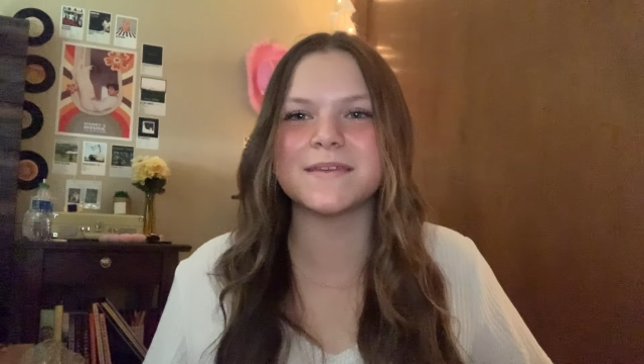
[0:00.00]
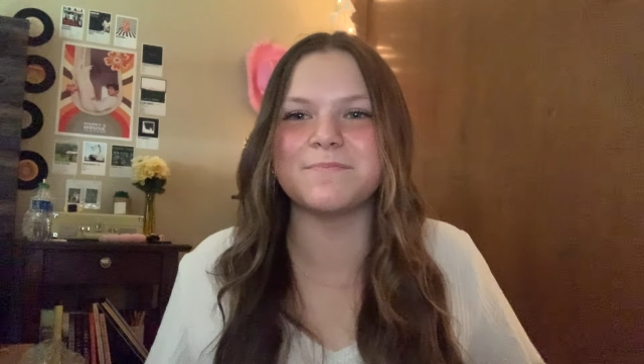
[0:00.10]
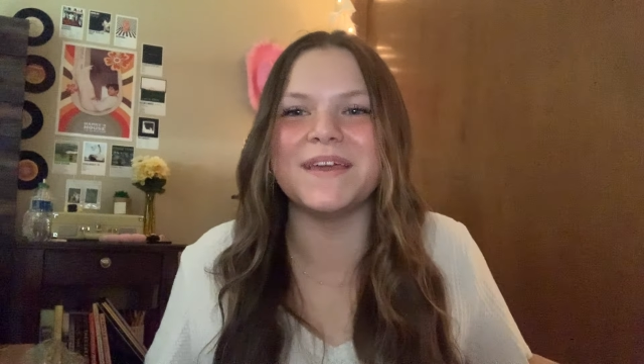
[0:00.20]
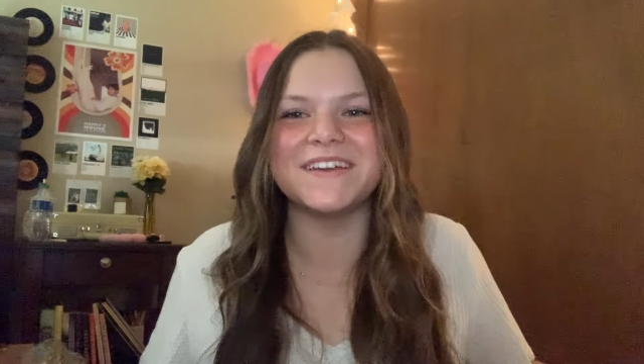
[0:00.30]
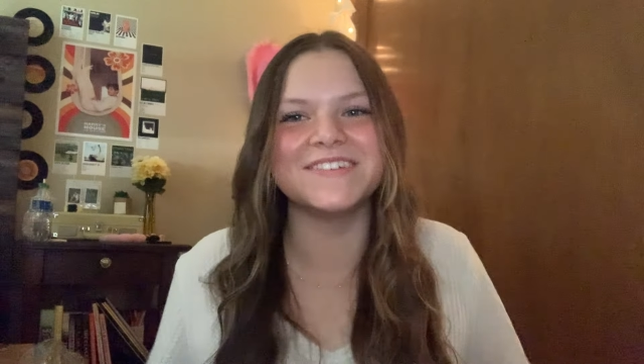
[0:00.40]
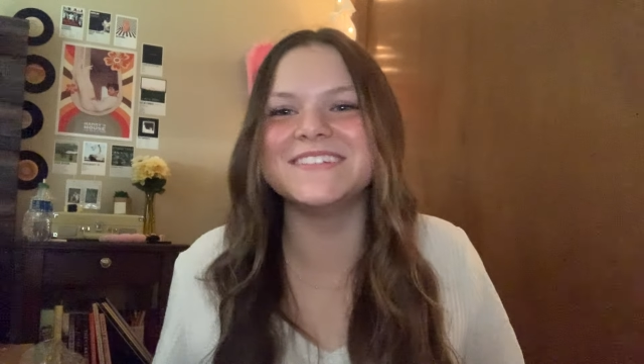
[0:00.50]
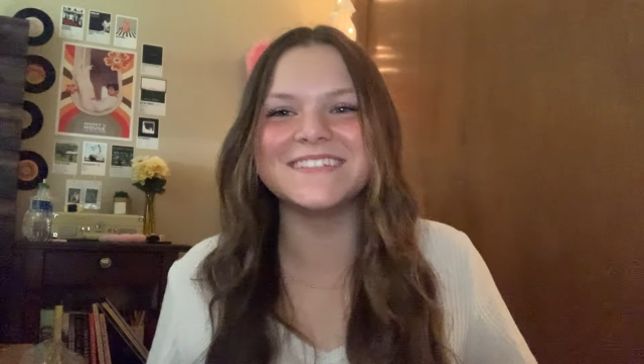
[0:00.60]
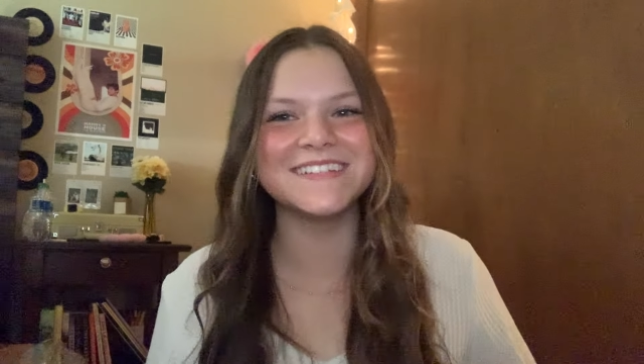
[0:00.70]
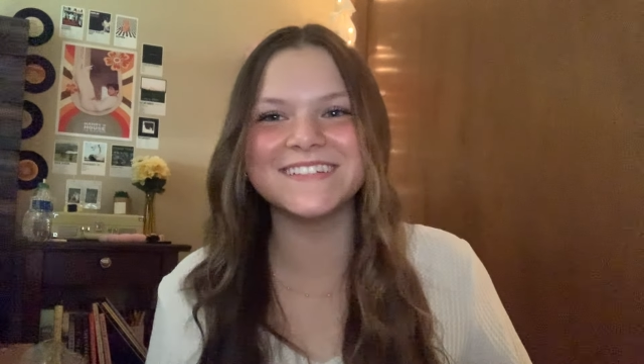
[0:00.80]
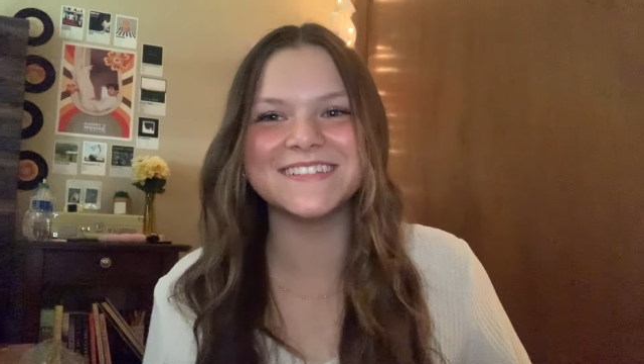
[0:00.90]
make good
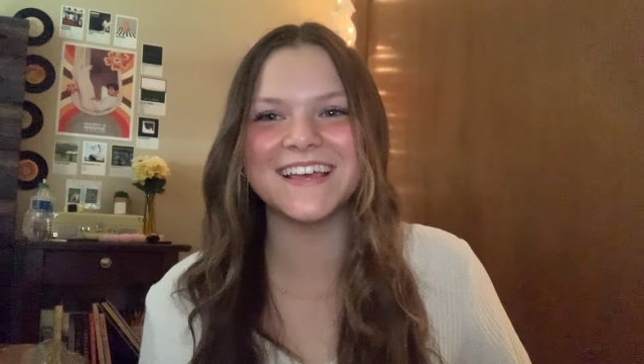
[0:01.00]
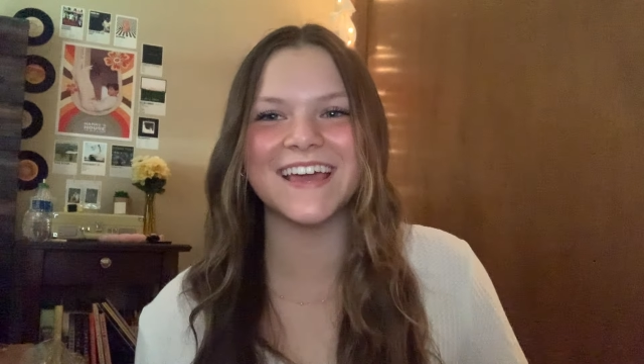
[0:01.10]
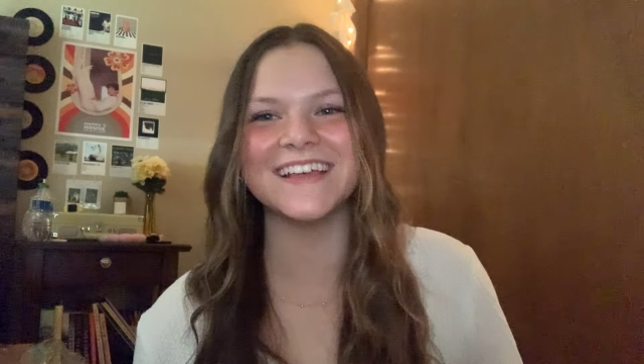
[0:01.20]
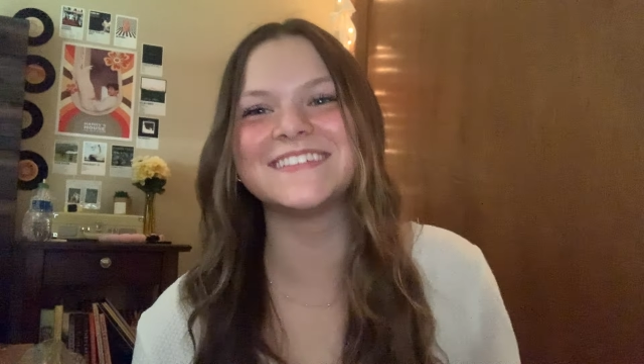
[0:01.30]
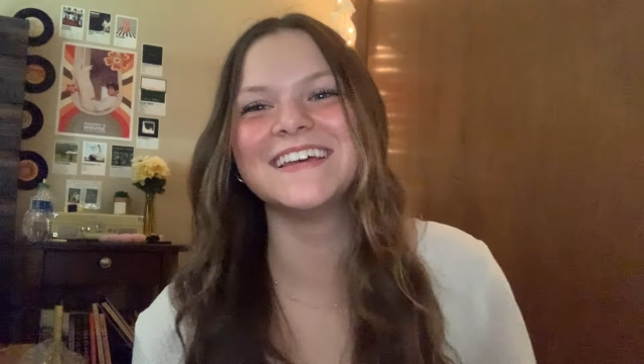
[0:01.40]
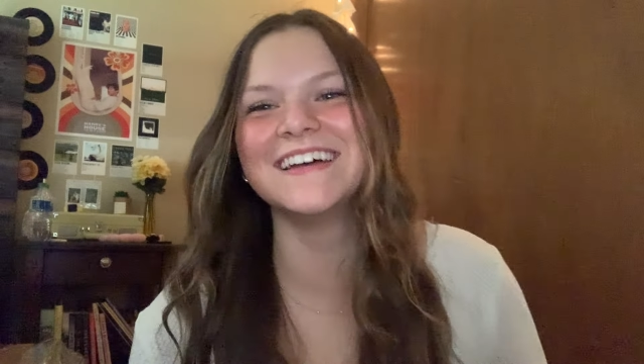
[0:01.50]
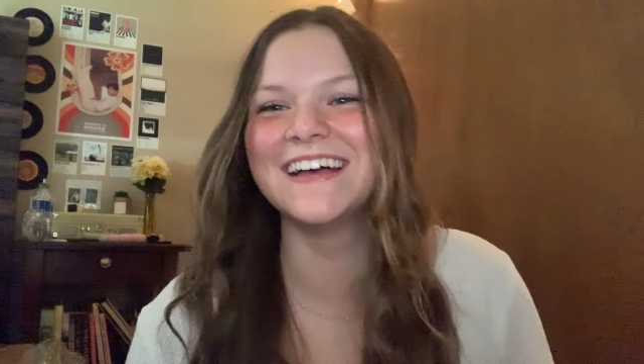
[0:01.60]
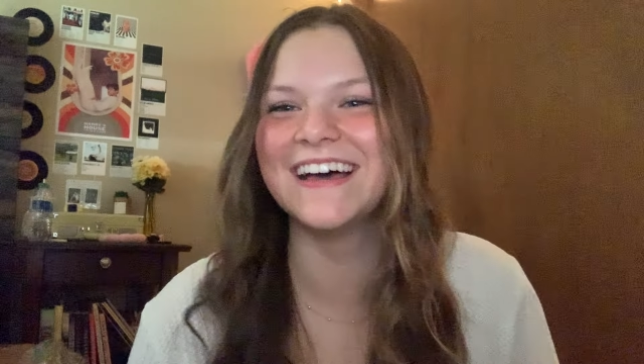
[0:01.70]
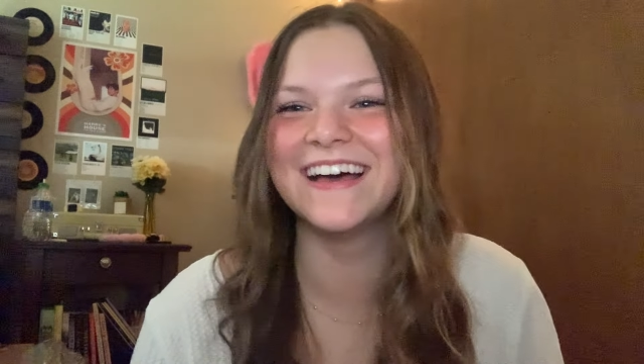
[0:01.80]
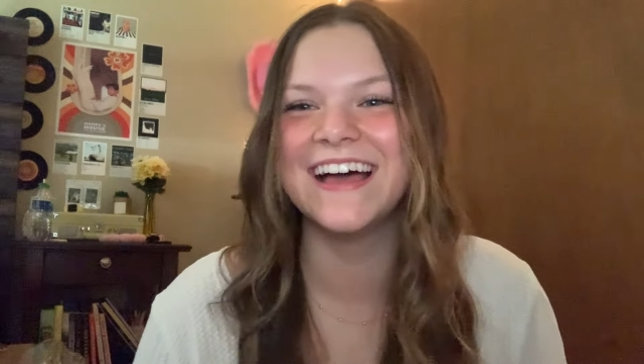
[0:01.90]
decisions, I guess.
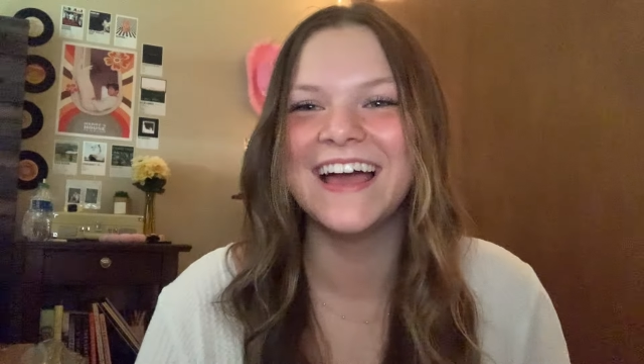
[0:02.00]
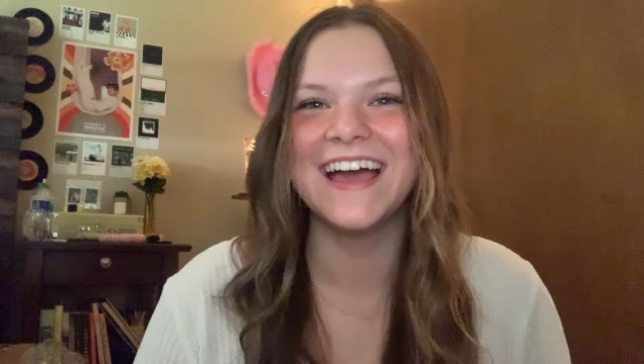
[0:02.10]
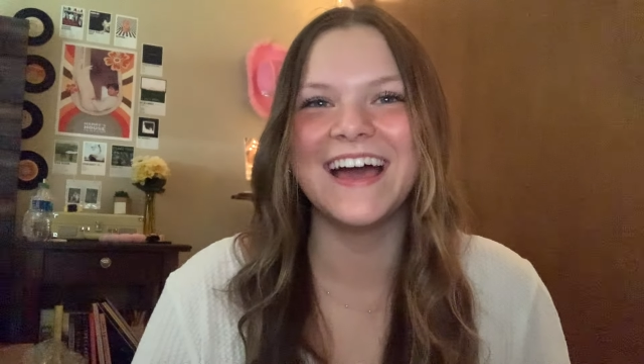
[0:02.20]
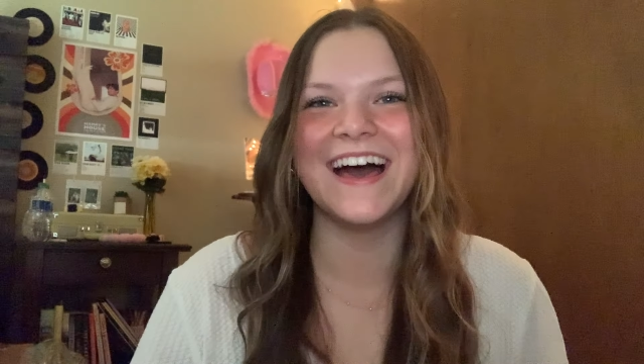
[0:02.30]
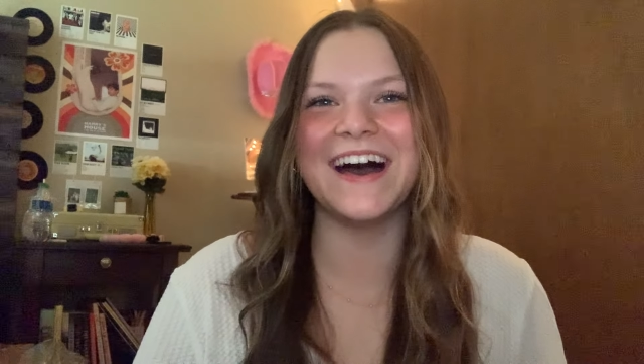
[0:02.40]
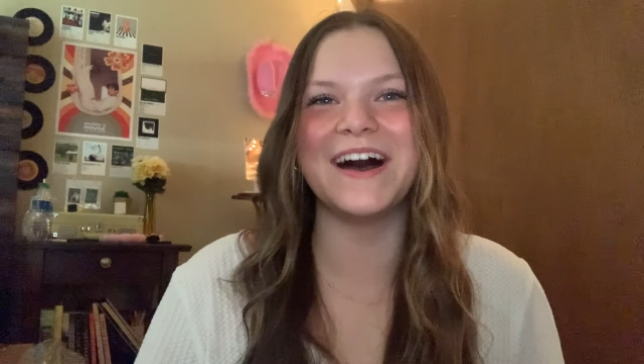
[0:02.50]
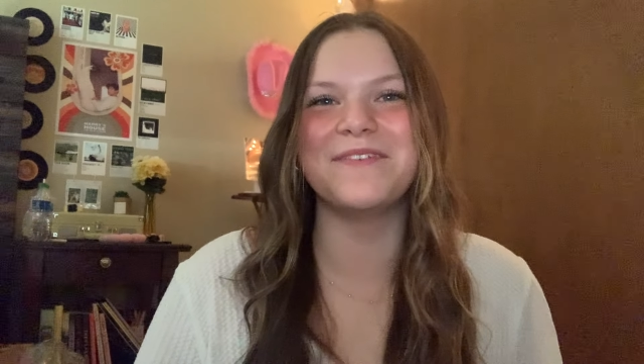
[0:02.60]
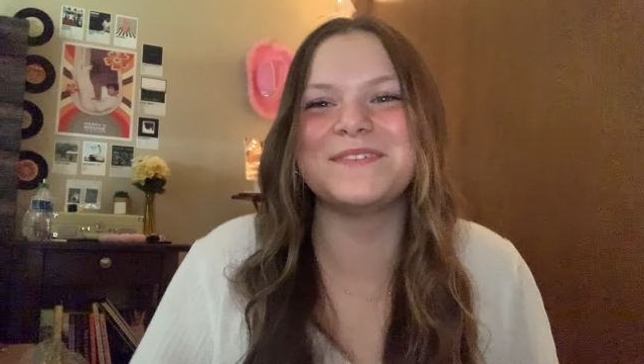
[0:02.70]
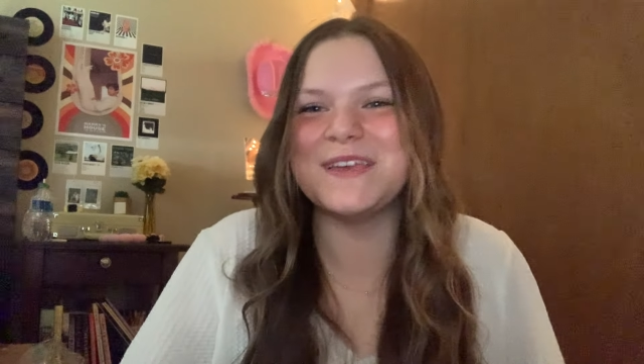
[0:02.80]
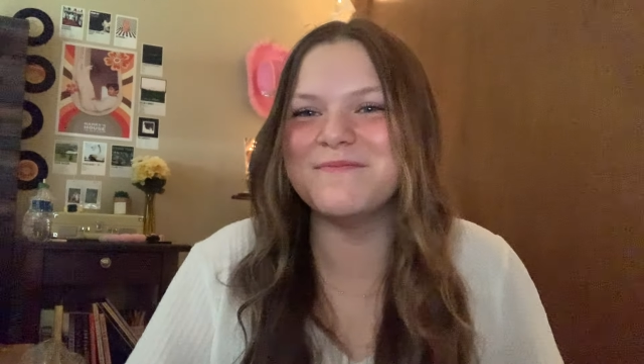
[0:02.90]
keep